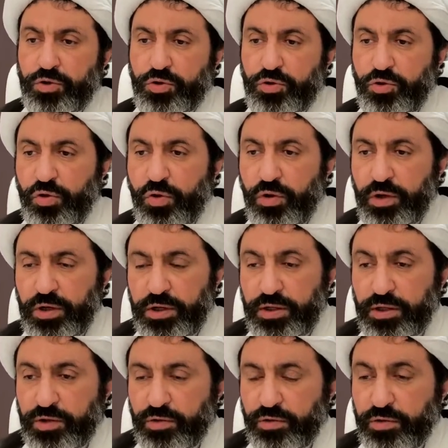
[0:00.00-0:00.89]

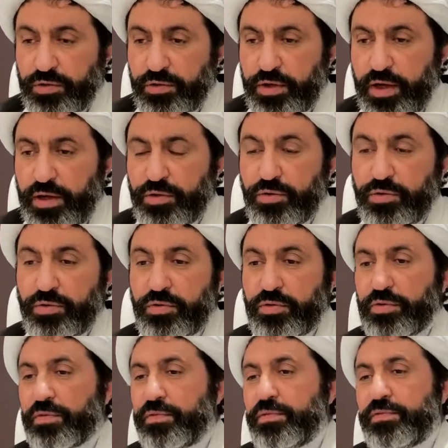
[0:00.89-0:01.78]
Calling your, I don't
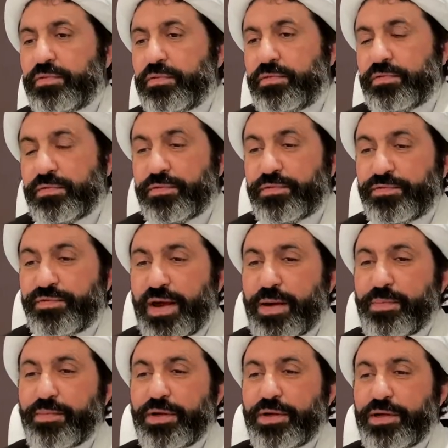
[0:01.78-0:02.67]
know,
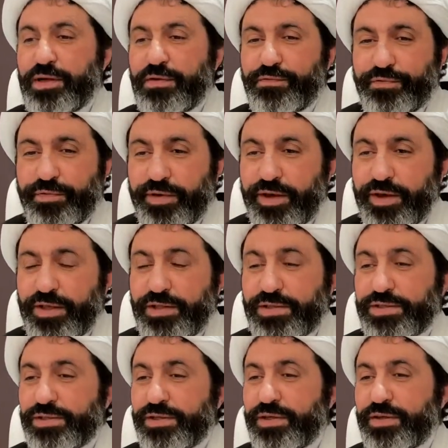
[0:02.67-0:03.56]
family,
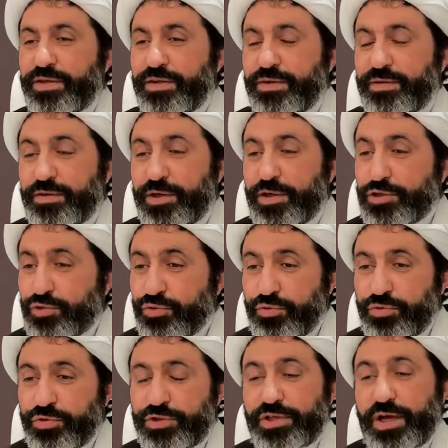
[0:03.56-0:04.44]
friends is
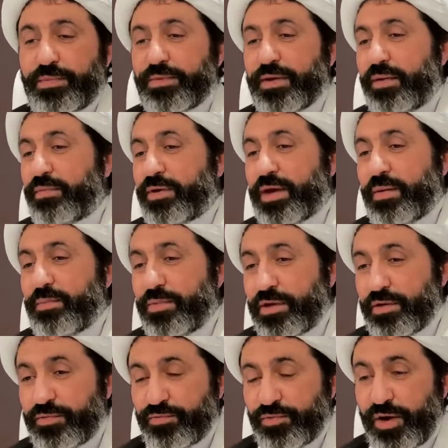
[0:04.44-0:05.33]
good. Sometimes it can
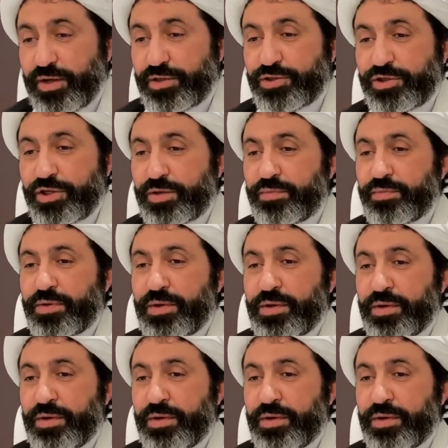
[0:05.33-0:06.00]
be wajib.